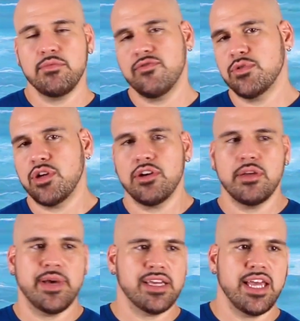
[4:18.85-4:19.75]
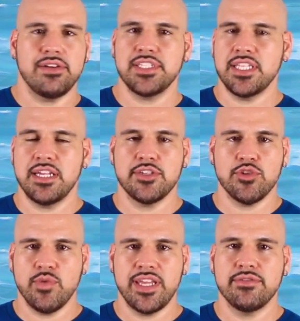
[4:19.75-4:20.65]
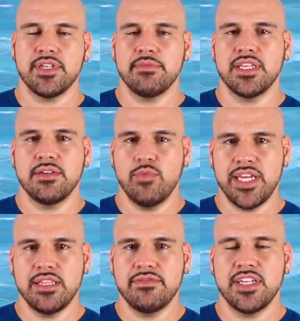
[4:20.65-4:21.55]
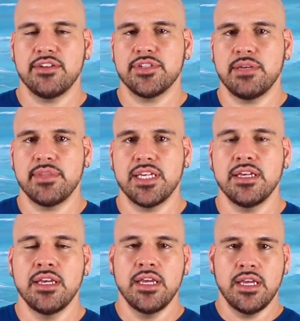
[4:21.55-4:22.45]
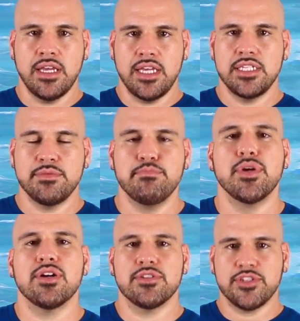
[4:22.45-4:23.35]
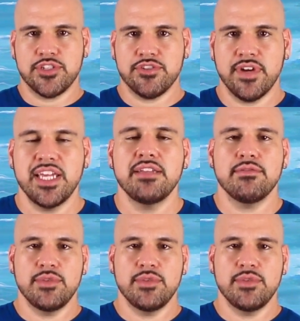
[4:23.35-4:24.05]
if we're talking about calisthenics or weightlifting or something, is bursts, right?